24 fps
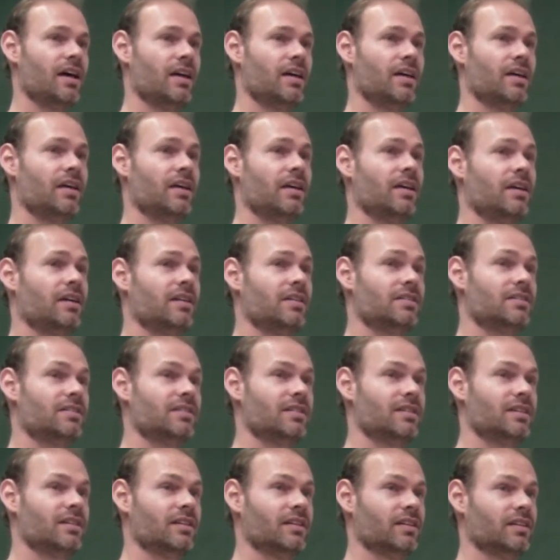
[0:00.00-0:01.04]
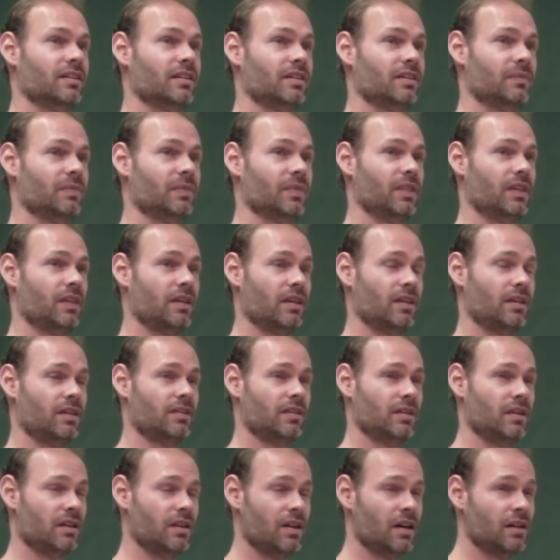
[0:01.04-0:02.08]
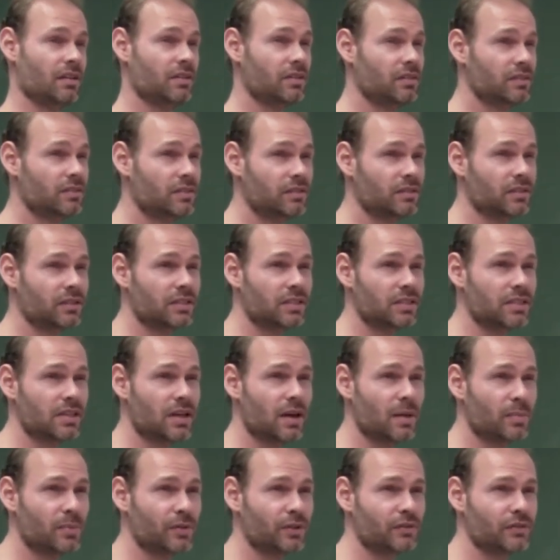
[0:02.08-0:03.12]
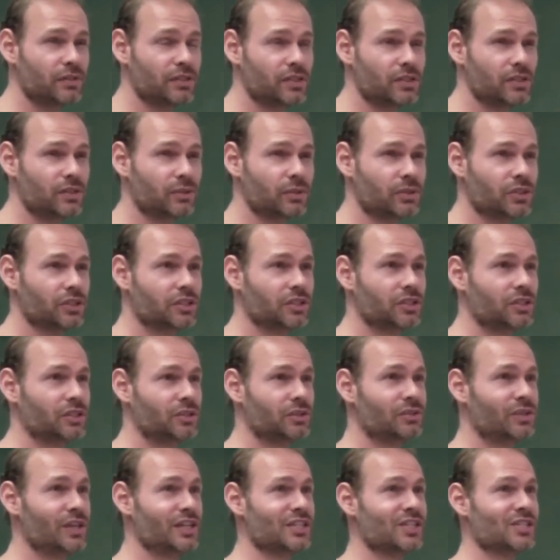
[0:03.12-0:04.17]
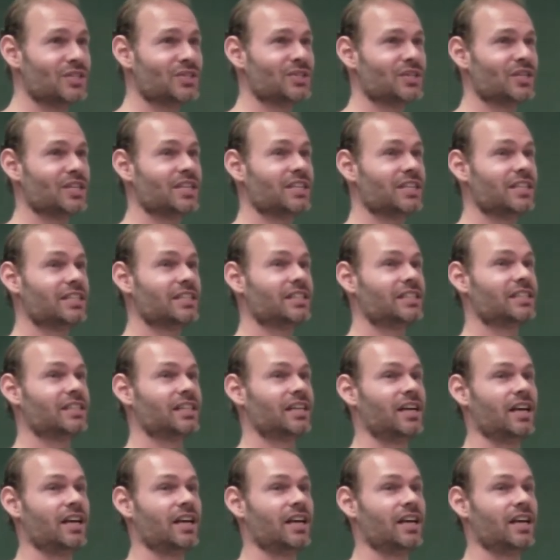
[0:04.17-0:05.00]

And another example of a solution in the restaurant.